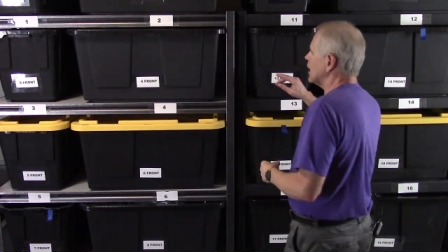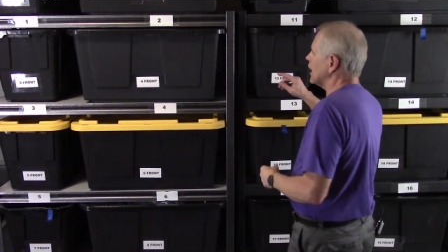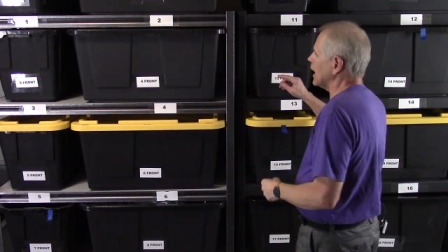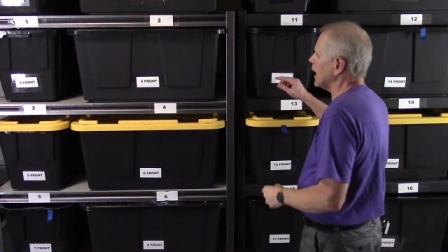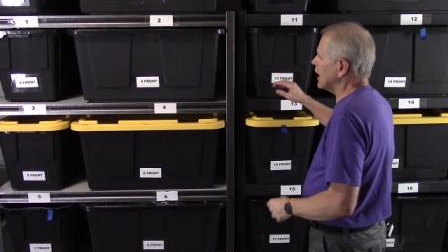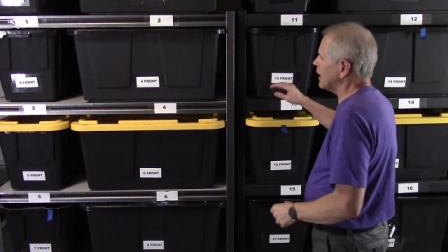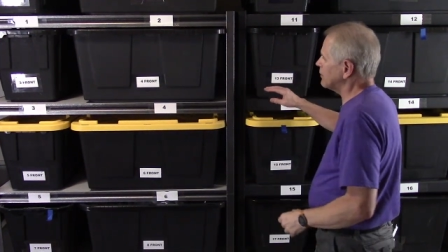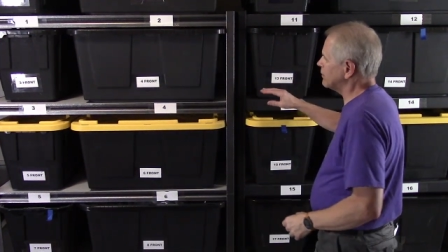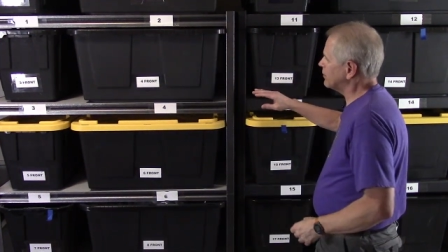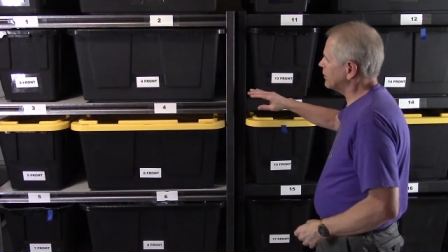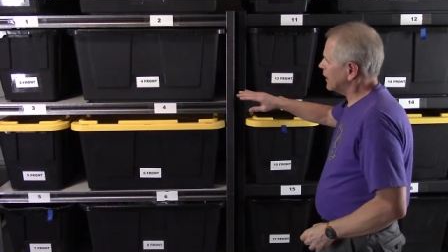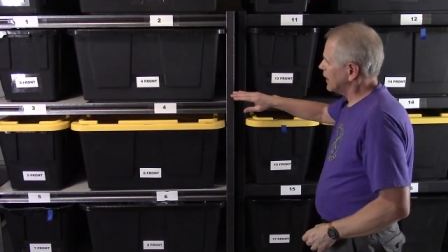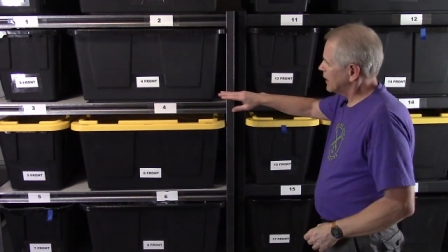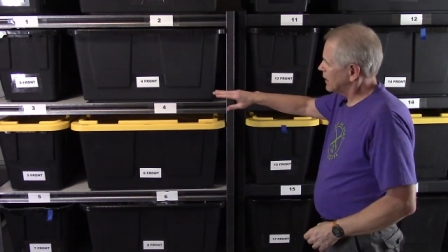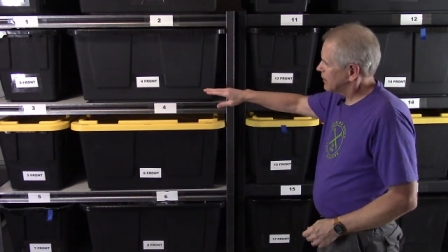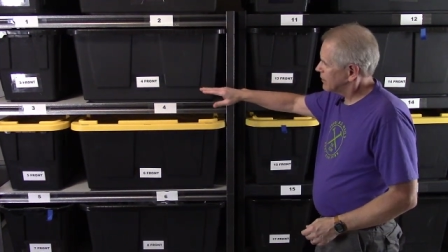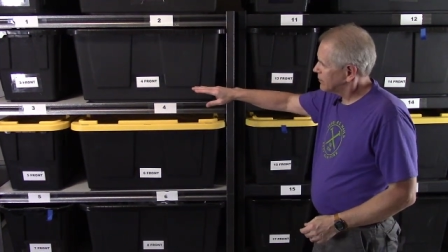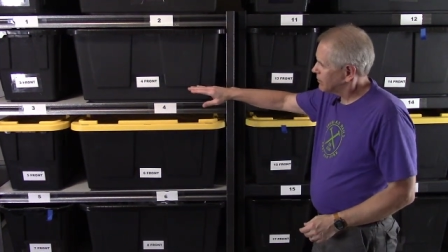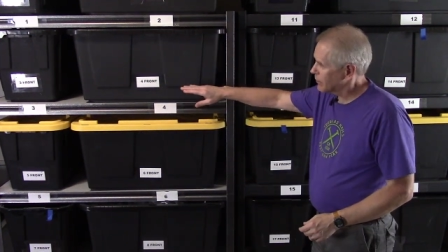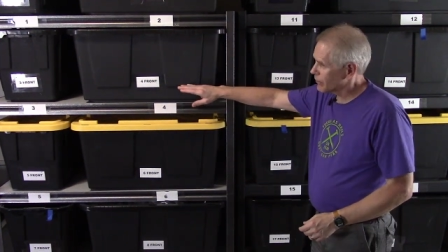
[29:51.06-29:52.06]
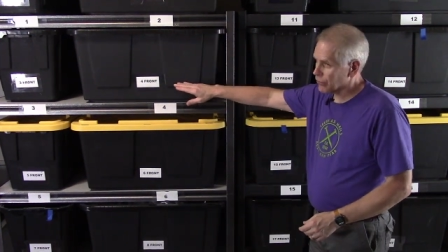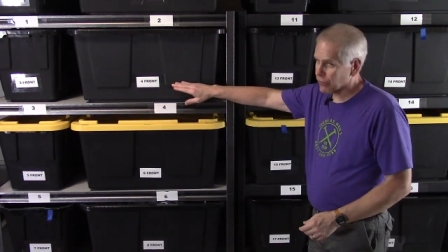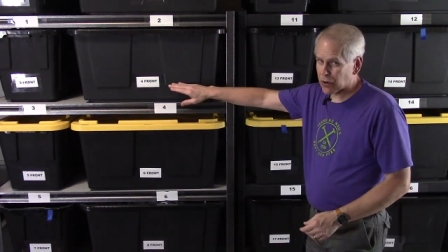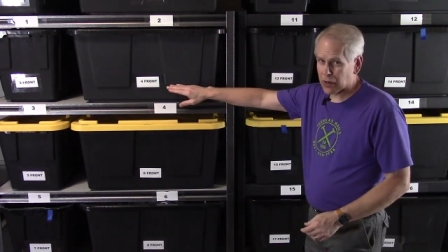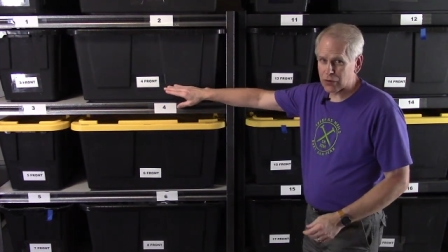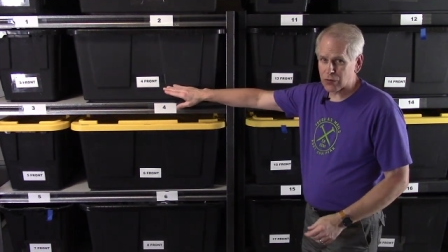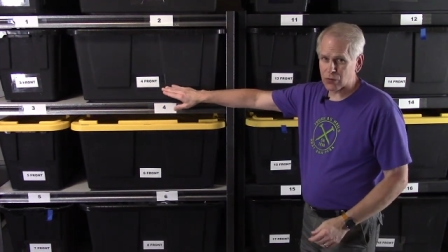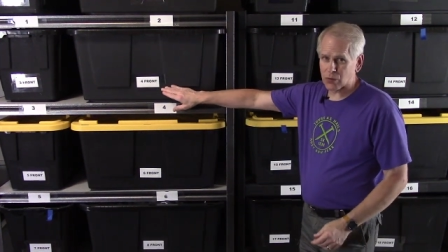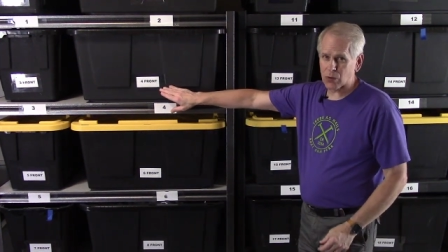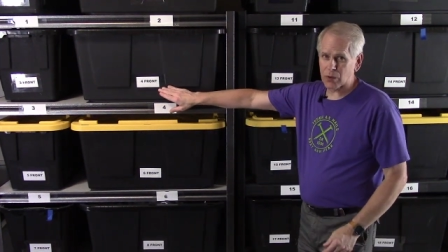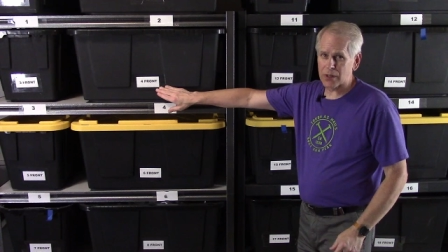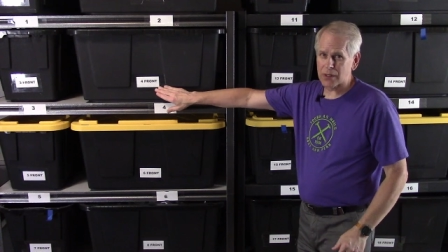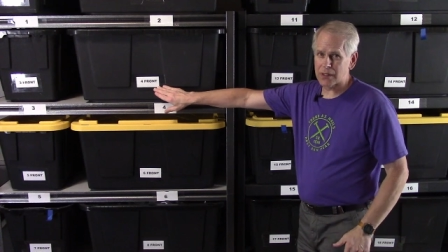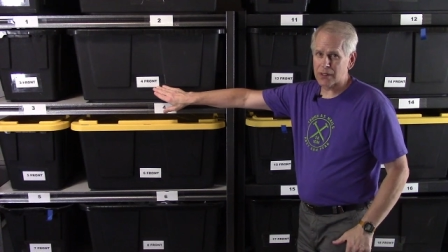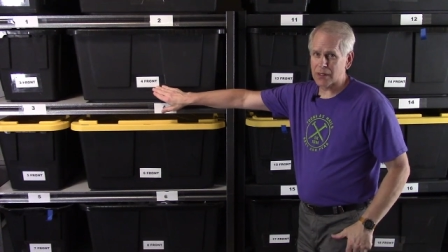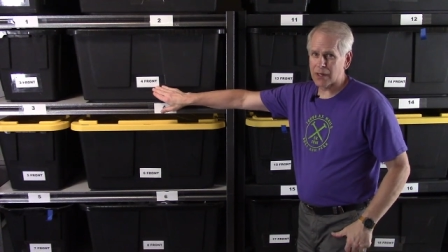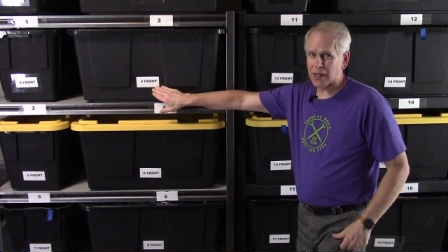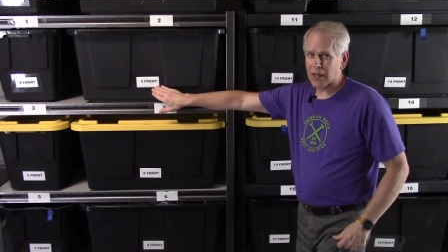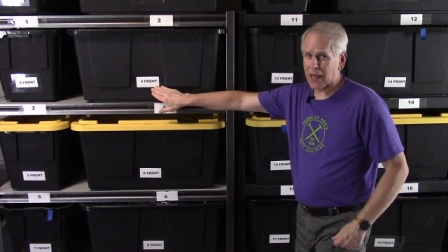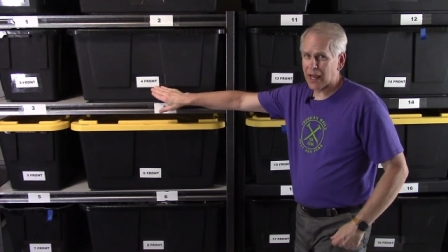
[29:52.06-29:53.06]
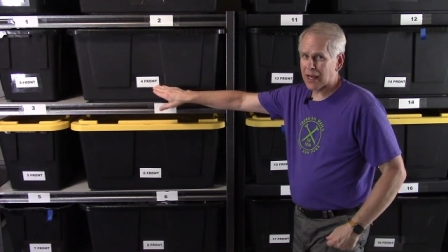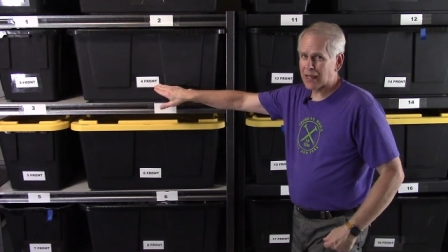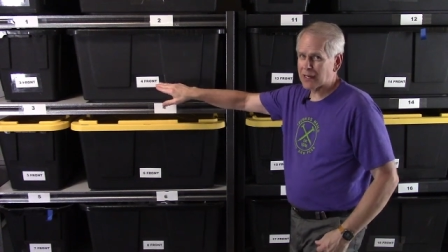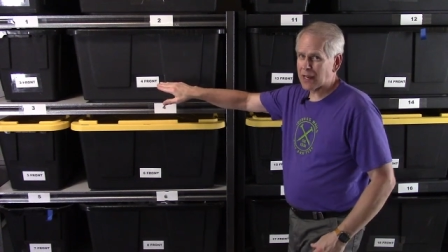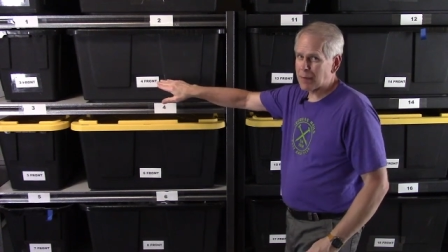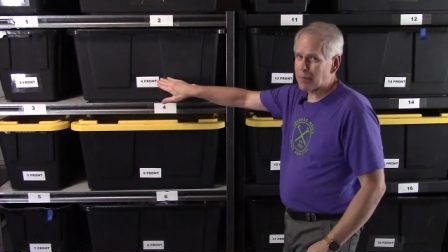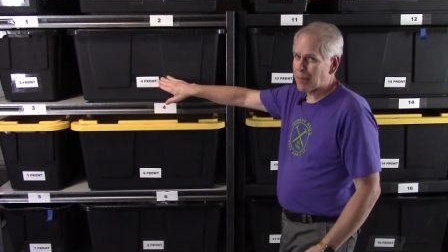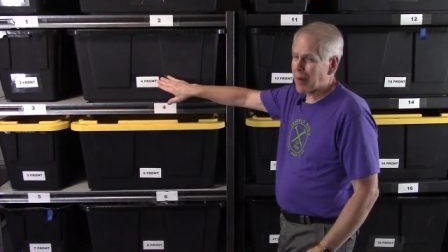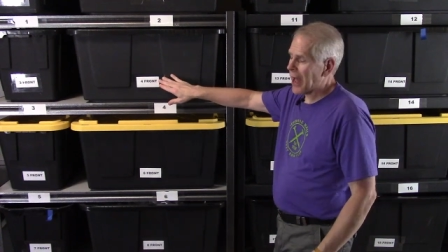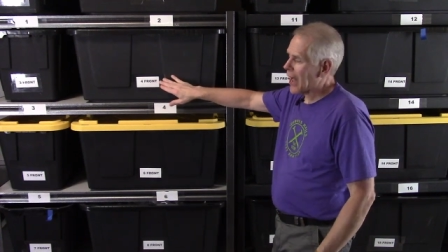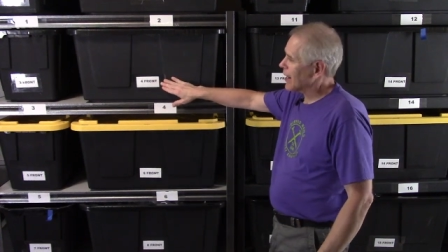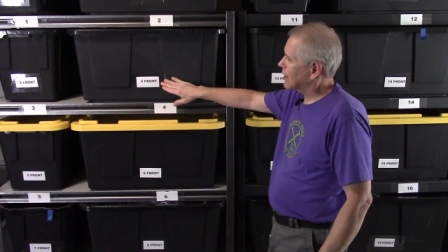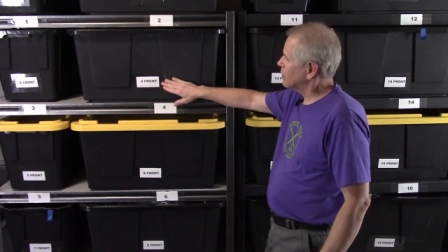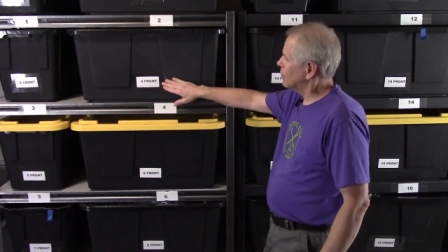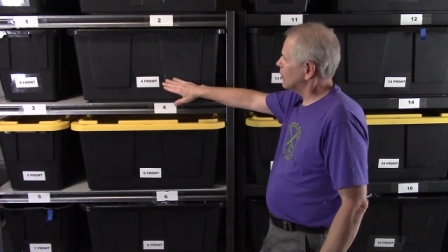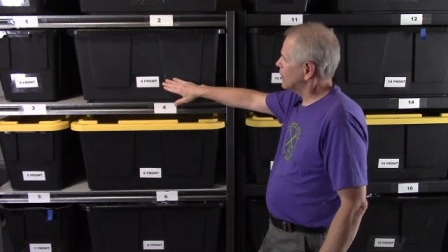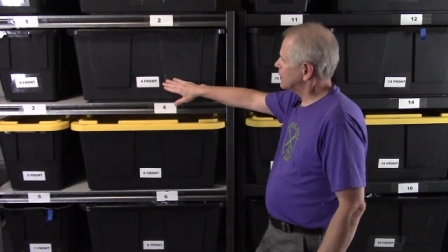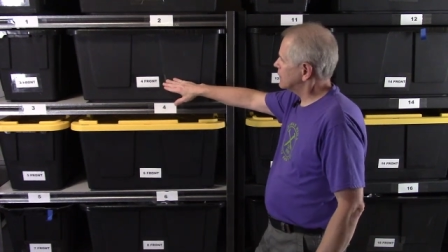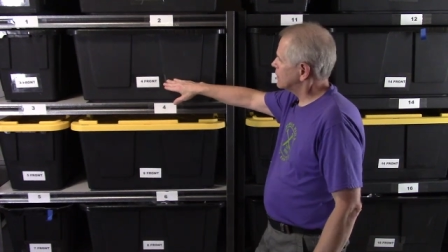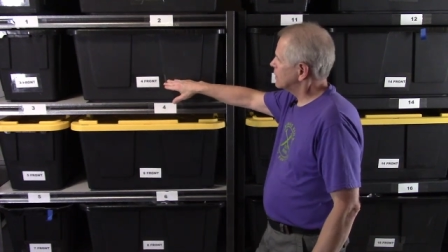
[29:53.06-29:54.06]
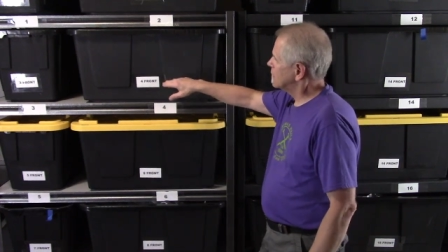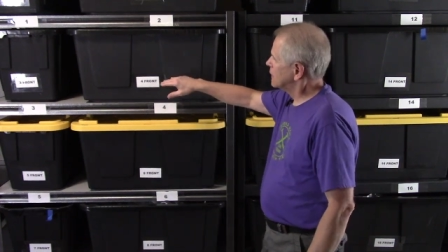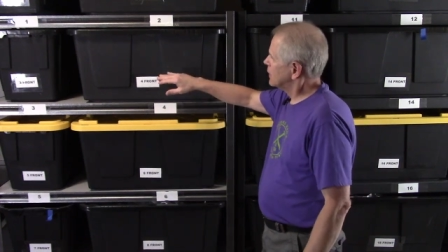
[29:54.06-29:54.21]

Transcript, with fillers: have a front one and a back one.